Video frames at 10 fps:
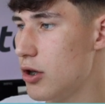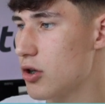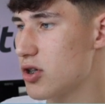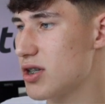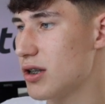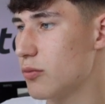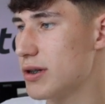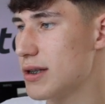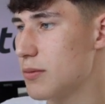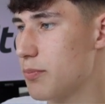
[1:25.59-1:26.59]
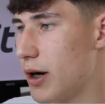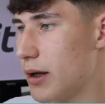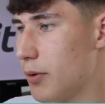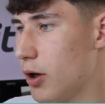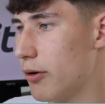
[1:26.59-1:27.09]
You can see that we did
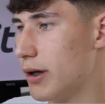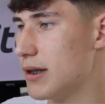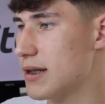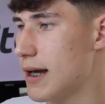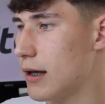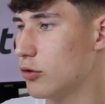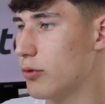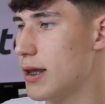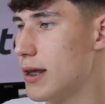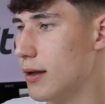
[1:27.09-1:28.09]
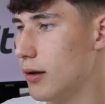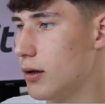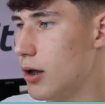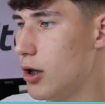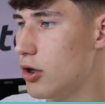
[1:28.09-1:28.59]
break below it, this candle here,
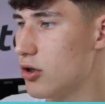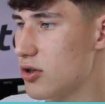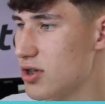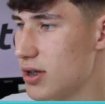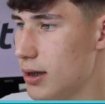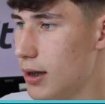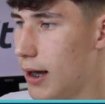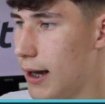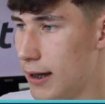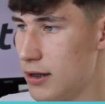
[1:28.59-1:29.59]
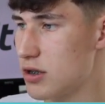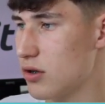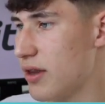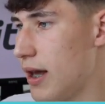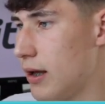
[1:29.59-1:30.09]
you can see, and
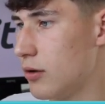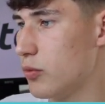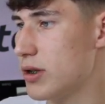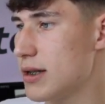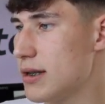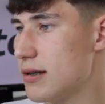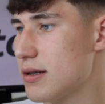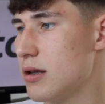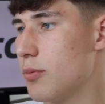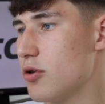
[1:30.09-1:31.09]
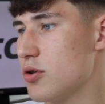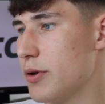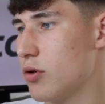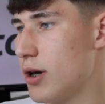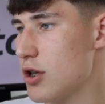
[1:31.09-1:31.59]
then we did see the price of
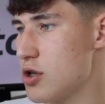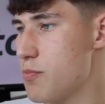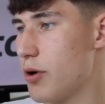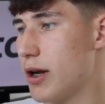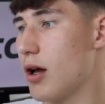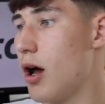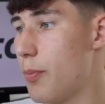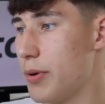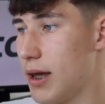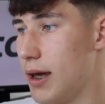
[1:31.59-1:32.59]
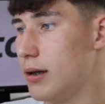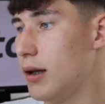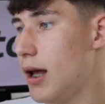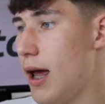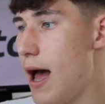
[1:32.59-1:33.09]
Bitcoin actually break up again
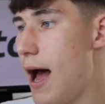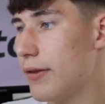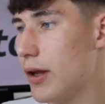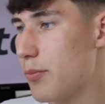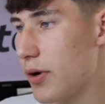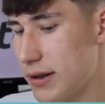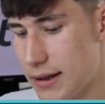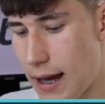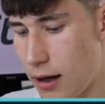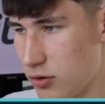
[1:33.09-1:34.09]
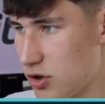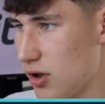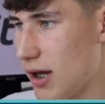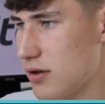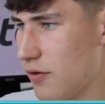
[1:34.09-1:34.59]
and then break down. So
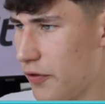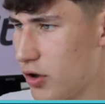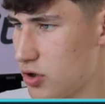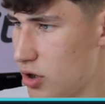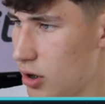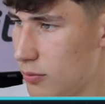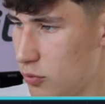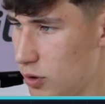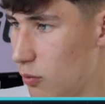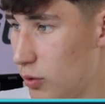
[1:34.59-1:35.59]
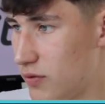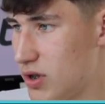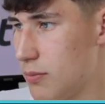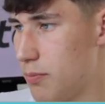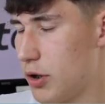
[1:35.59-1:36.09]
that's the first time we've
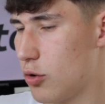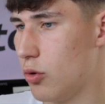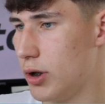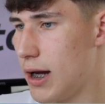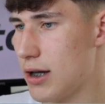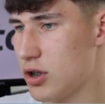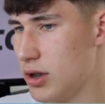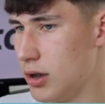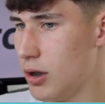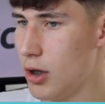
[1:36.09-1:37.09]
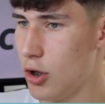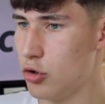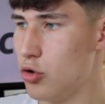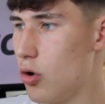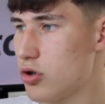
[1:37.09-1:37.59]
seen Bitcoin actually
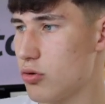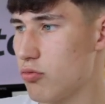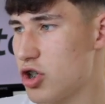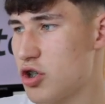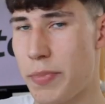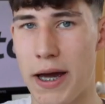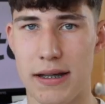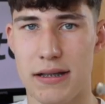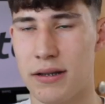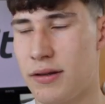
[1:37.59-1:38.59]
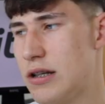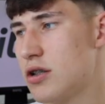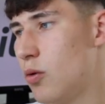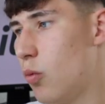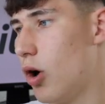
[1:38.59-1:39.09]
not respect
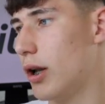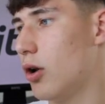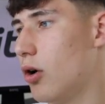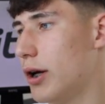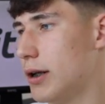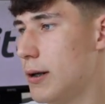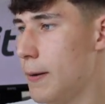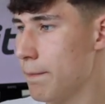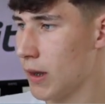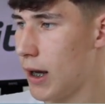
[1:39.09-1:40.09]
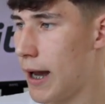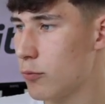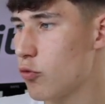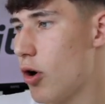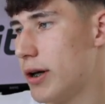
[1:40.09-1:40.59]
this white line,
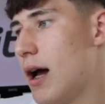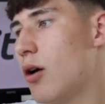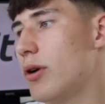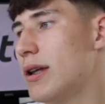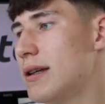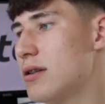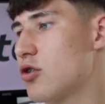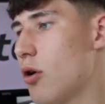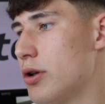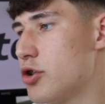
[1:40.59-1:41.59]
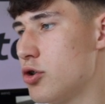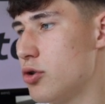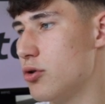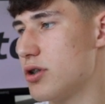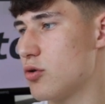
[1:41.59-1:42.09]
and right now it is going to
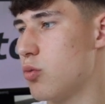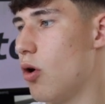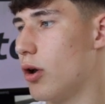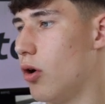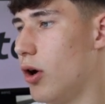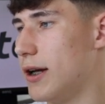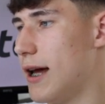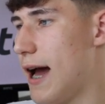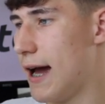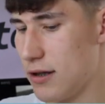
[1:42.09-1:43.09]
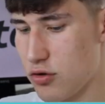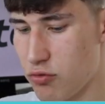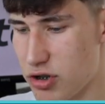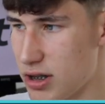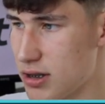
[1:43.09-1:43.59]
use this white line as
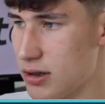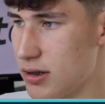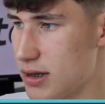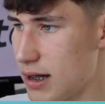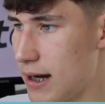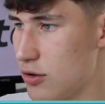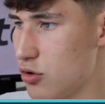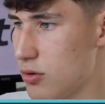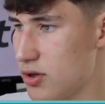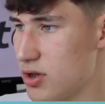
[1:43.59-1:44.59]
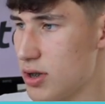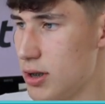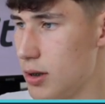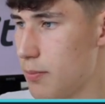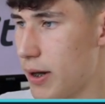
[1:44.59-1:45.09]
resistance. As you can
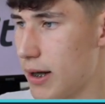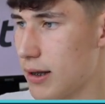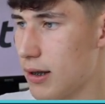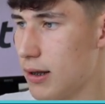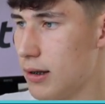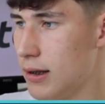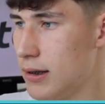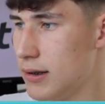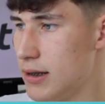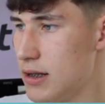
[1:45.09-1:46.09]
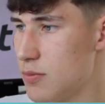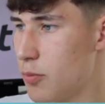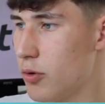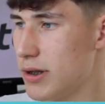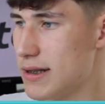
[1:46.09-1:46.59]
see back in these
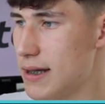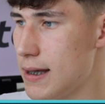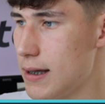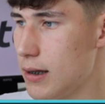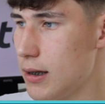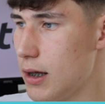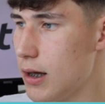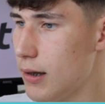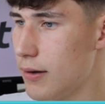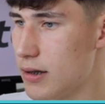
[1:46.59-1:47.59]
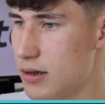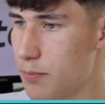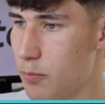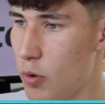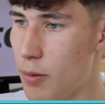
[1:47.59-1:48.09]
points here, that
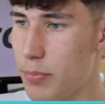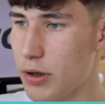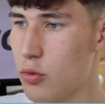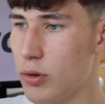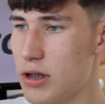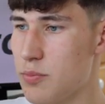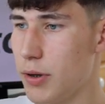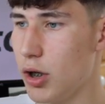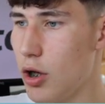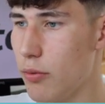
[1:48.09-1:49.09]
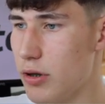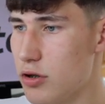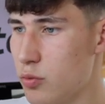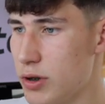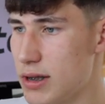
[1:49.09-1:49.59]
when Bitcoin is below
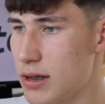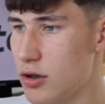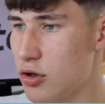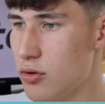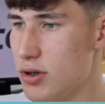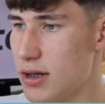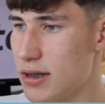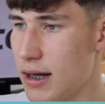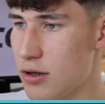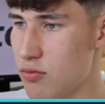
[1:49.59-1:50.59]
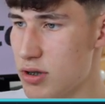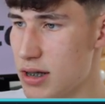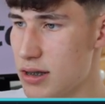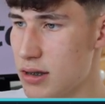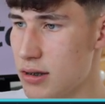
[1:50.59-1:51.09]
it, we did use it as
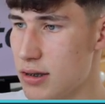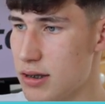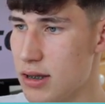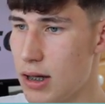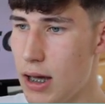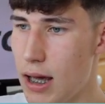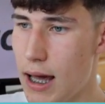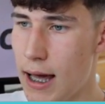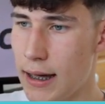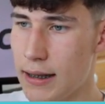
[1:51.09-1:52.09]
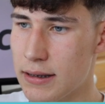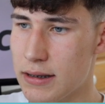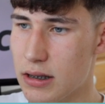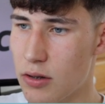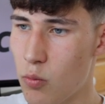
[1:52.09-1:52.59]
resistance,
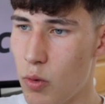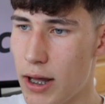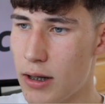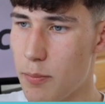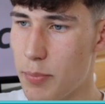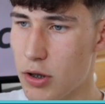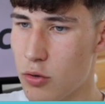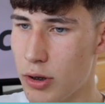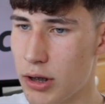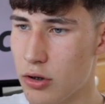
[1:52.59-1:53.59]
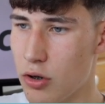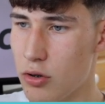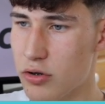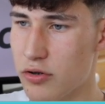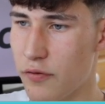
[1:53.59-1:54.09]
and when Bitcoin
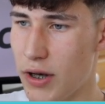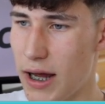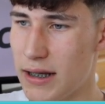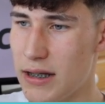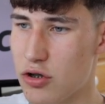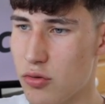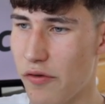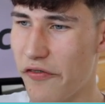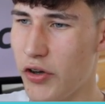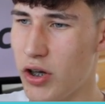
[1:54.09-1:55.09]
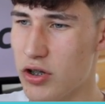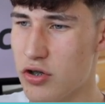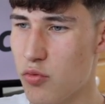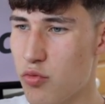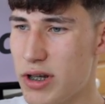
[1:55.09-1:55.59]
goes for that initial first
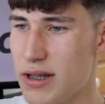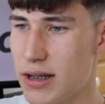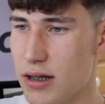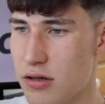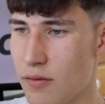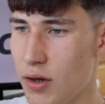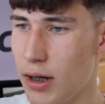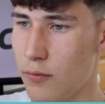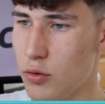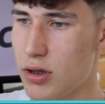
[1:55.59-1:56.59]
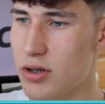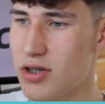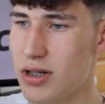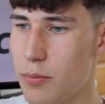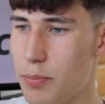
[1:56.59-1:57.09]
retest of the level, you can
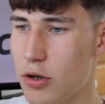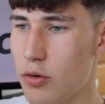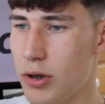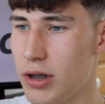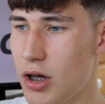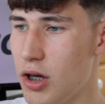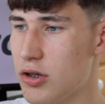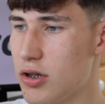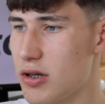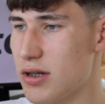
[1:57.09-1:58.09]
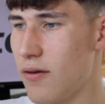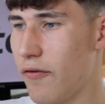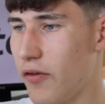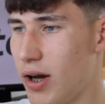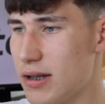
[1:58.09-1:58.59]
see that Bitcoin does in
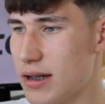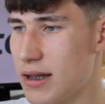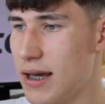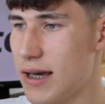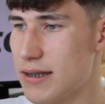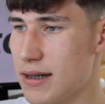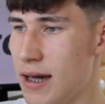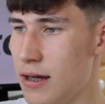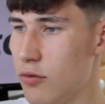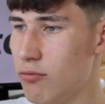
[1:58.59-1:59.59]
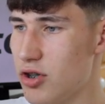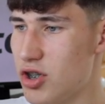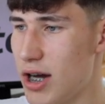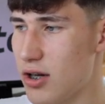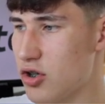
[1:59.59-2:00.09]
fact get a
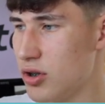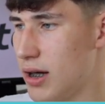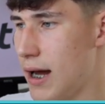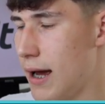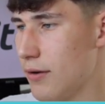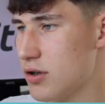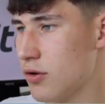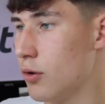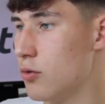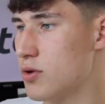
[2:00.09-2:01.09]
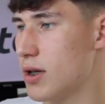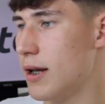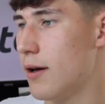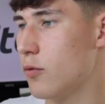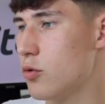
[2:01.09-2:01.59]
rejection at those
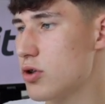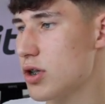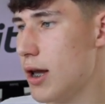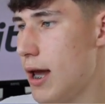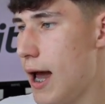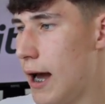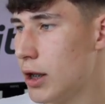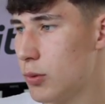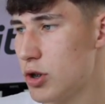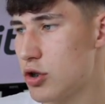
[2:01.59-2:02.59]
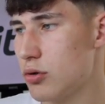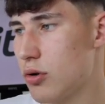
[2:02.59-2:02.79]
levels, and then we do